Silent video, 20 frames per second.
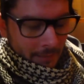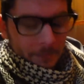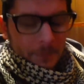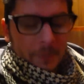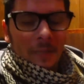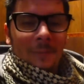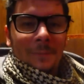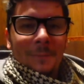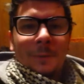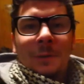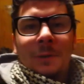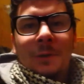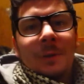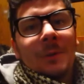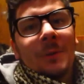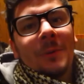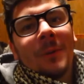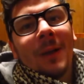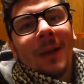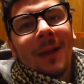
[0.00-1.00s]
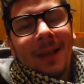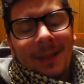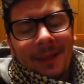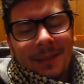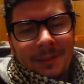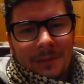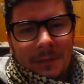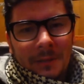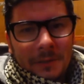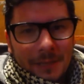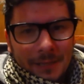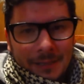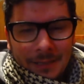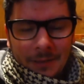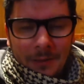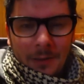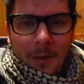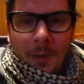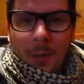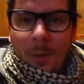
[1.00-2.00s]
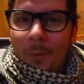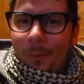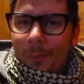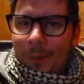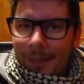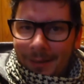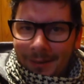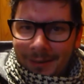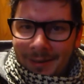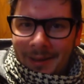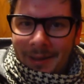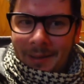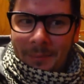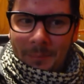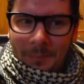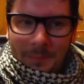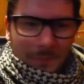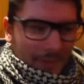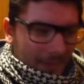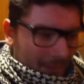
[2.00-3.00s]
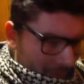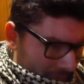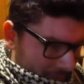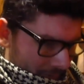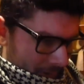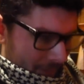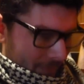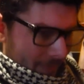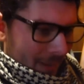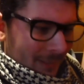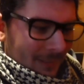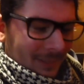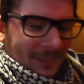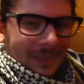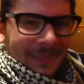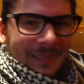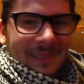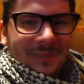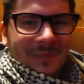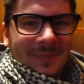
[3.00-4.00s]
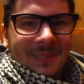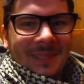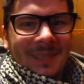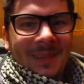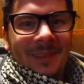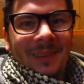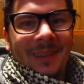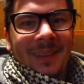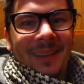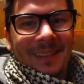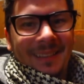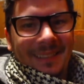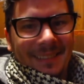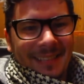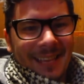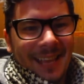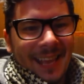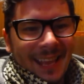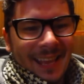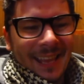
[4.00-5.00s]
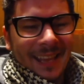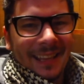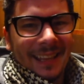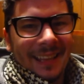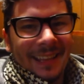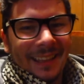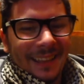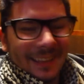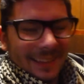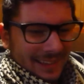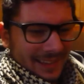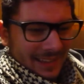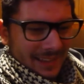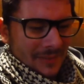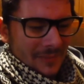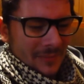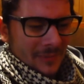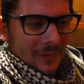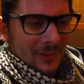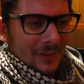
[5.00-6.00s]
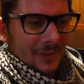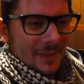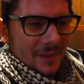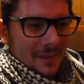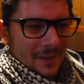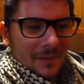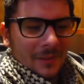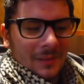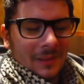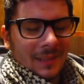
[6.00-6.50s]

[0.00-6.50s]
And if you're new to the channel, welcome! We're about to leave the snow doggies. We're undergoing